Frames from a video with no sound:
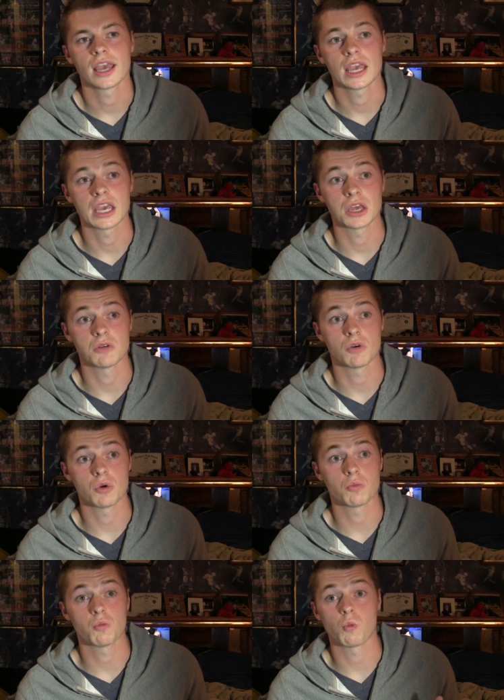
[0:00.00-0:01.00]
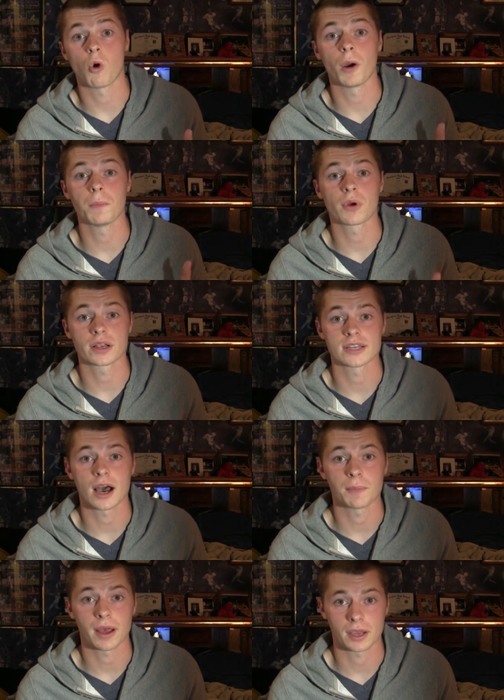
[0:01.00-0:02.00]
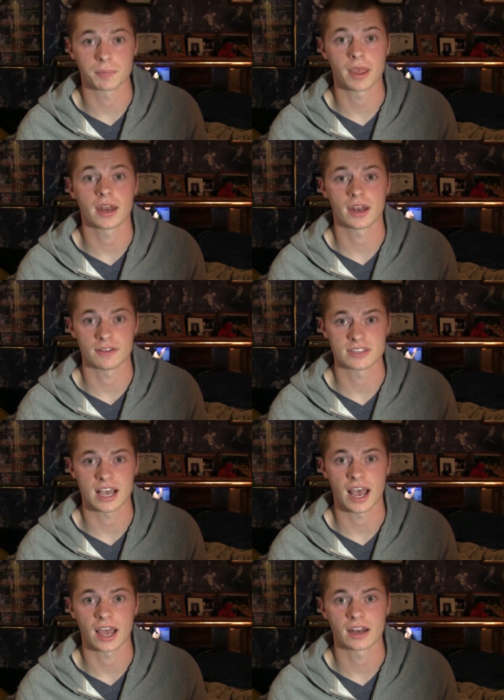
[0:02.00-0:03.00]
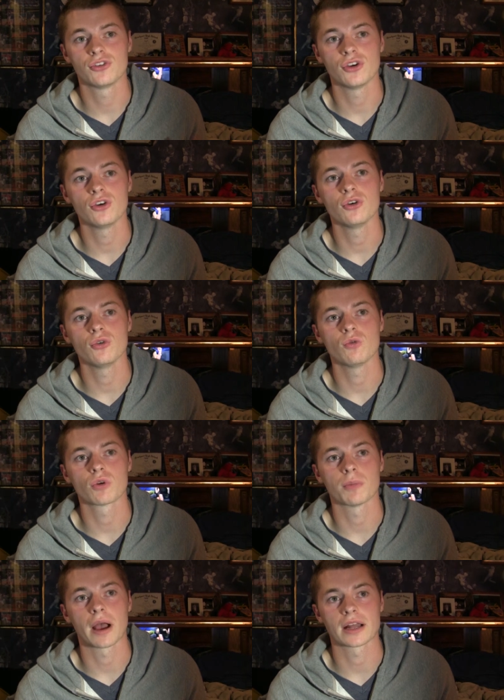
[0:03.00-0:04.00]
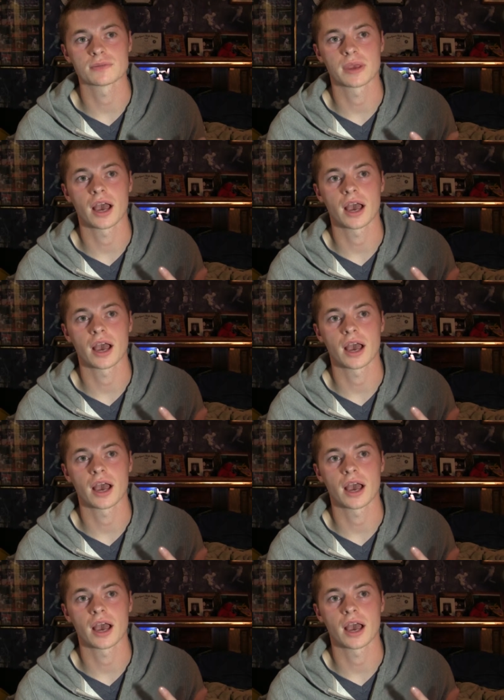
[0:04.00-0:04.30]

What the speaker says: it 1, brings out my competitive side. 2, reminds me